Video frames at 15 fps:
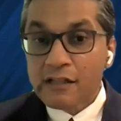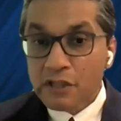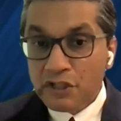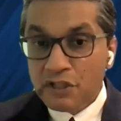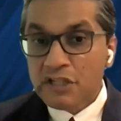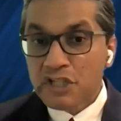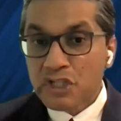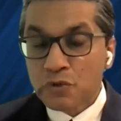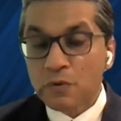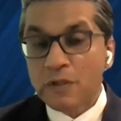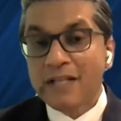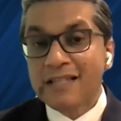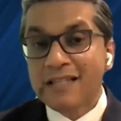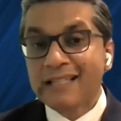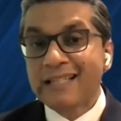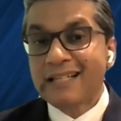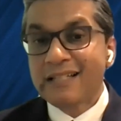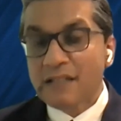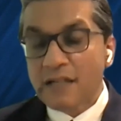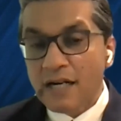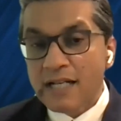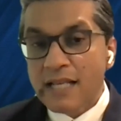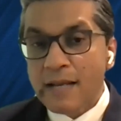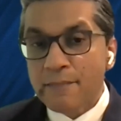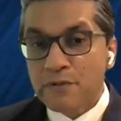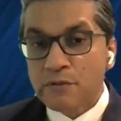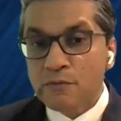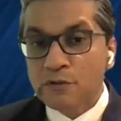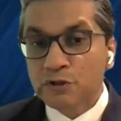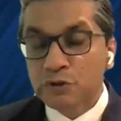clearly showing the entire
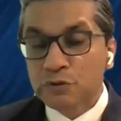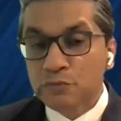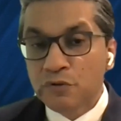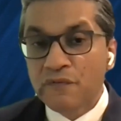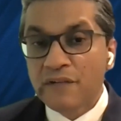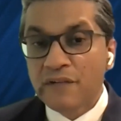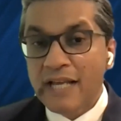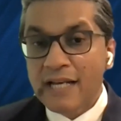capsule was removed.